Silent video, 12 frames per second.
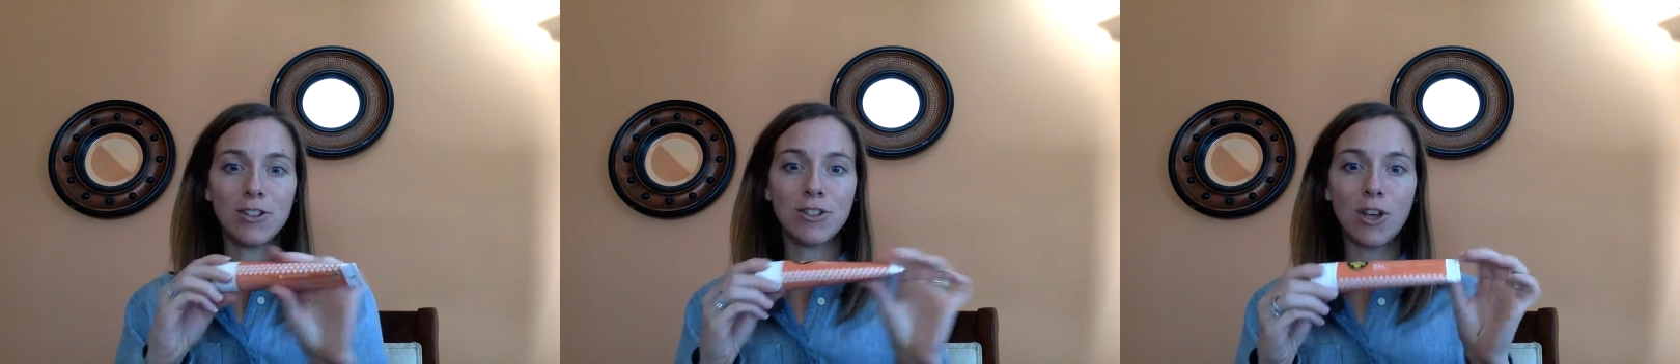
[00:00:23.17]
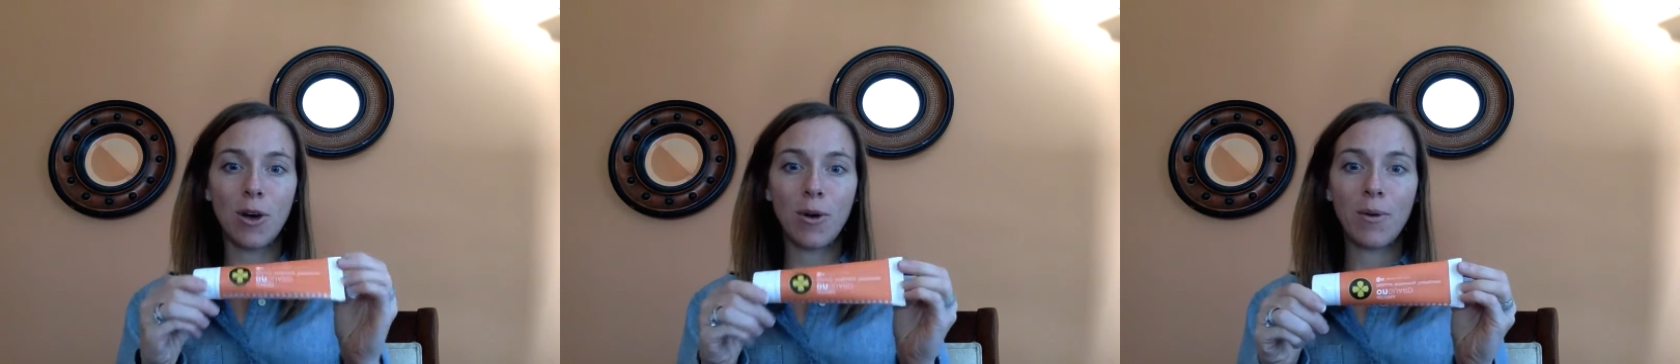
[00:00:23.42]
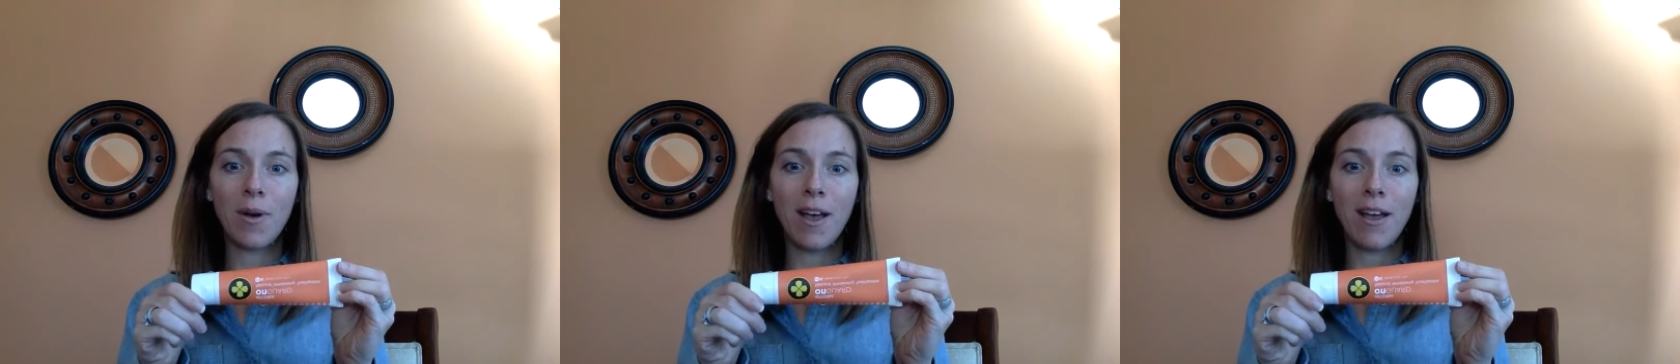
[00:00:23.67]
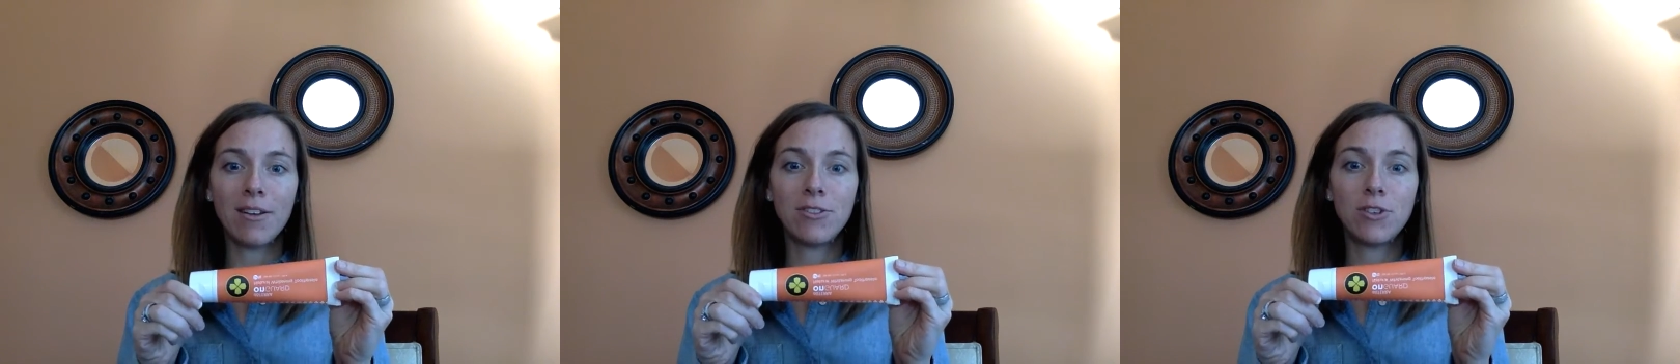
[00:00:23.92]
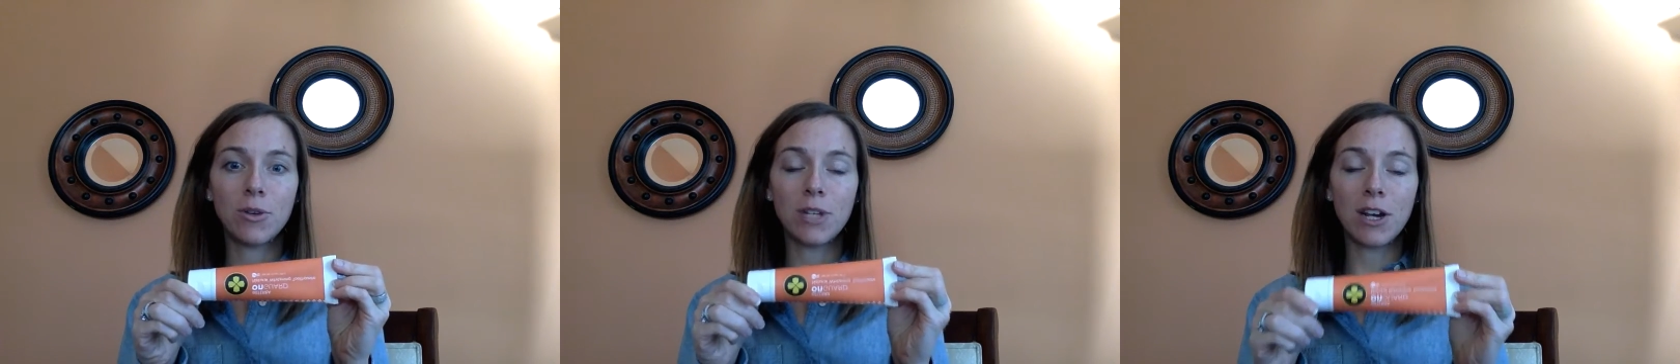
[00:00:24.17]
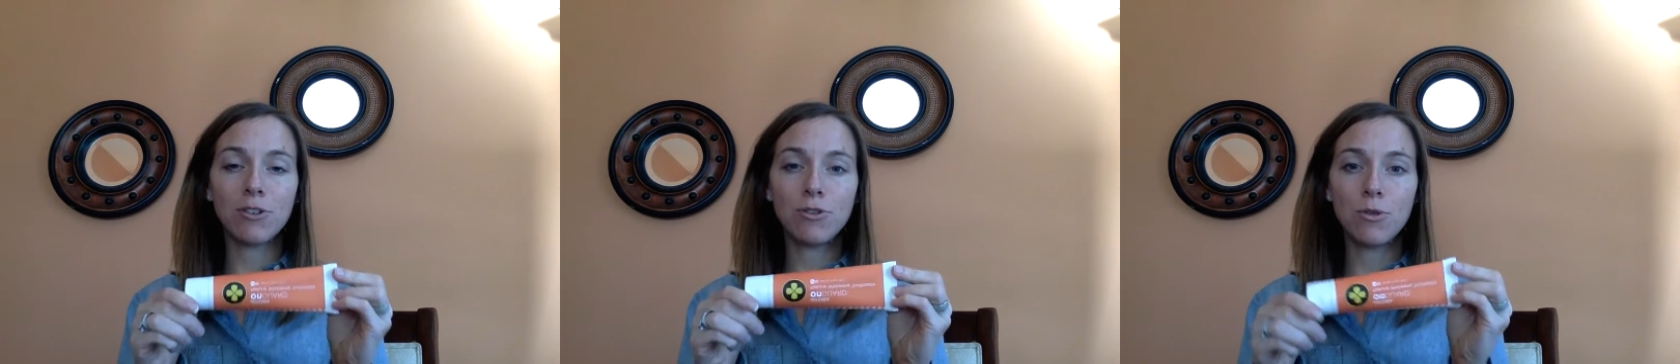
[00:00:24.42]
So
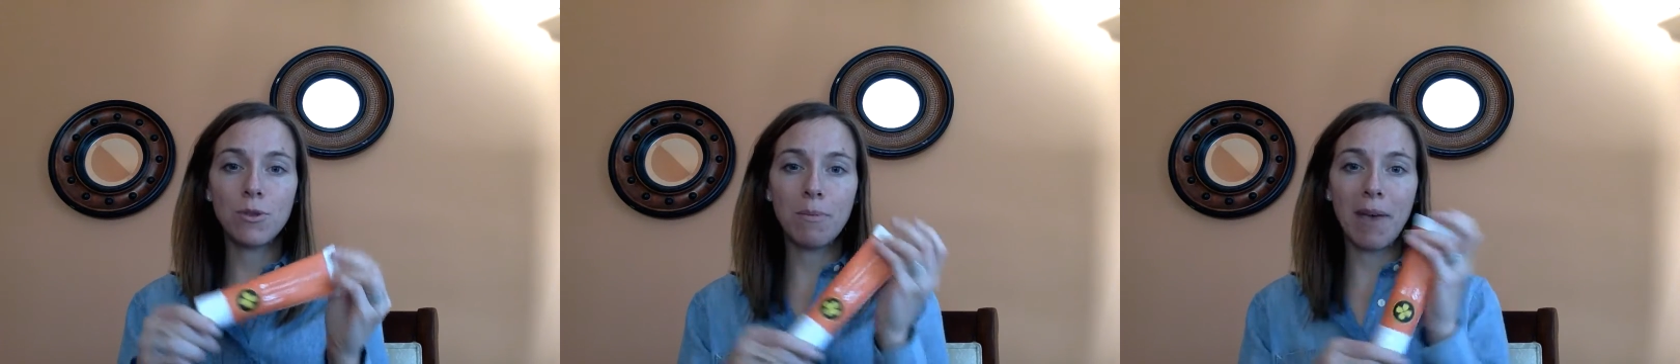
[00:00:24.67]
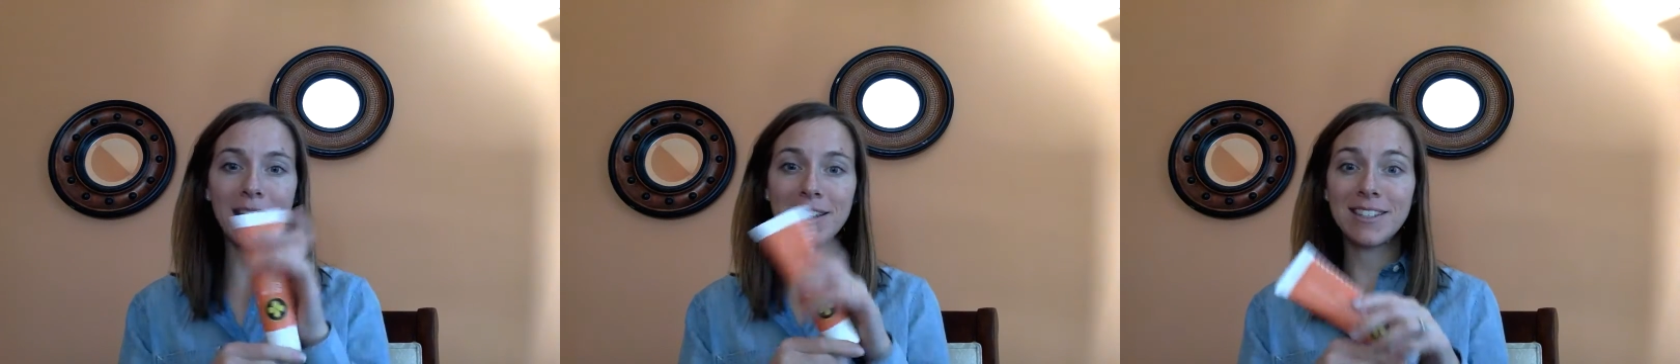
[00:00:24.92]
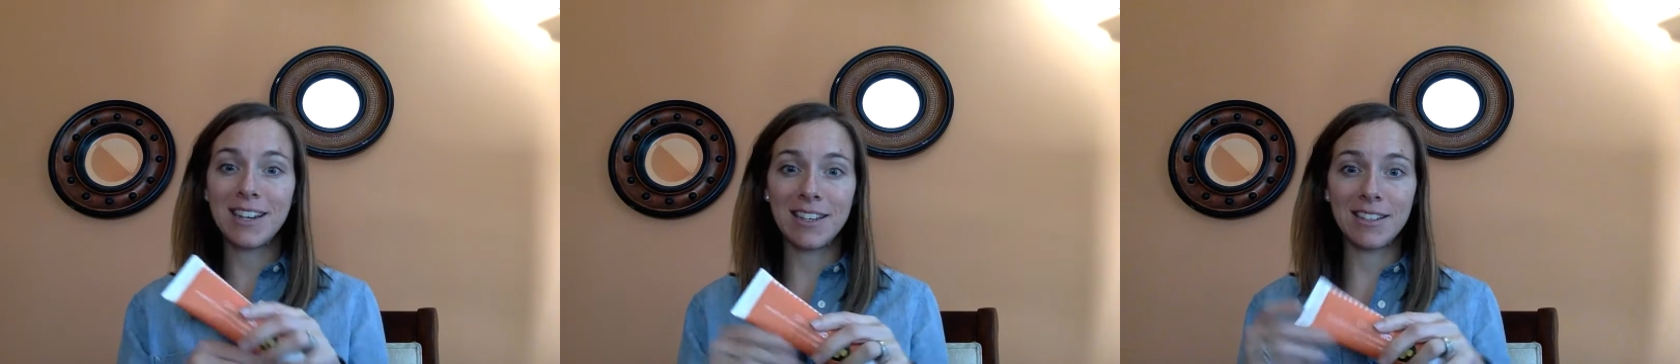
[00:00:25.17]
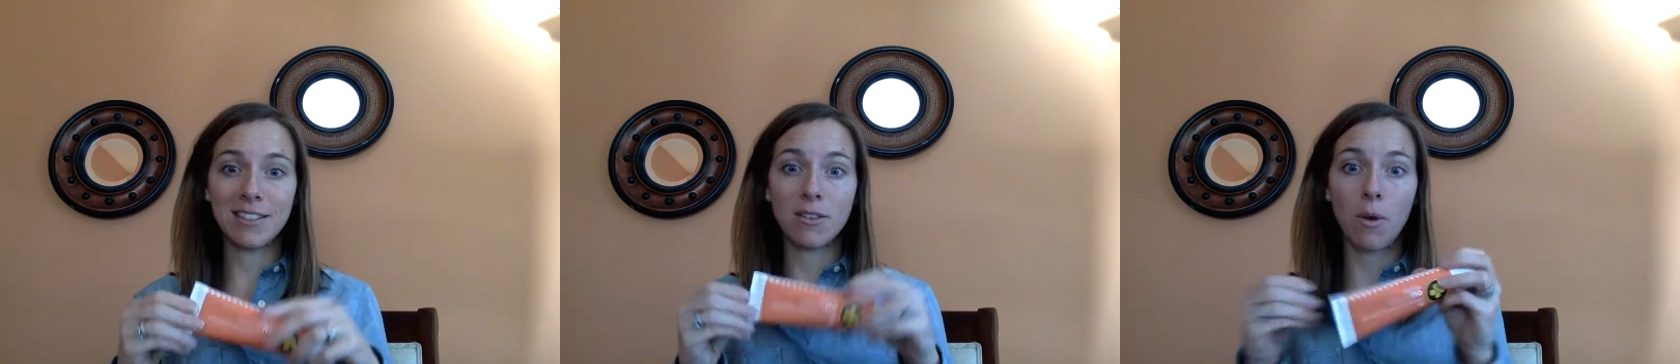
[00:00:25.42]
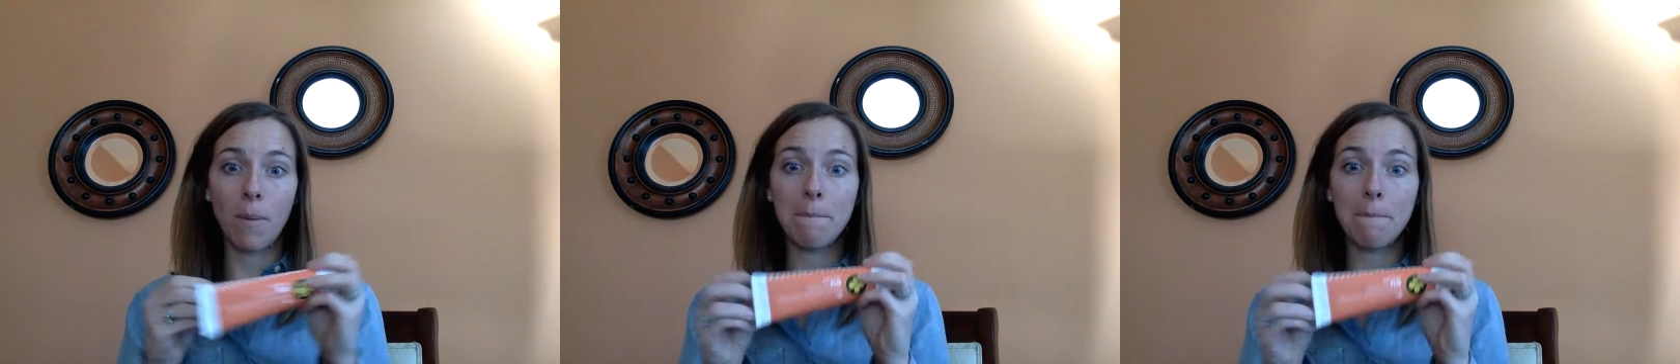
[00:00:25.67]
doTERRA toothpaste is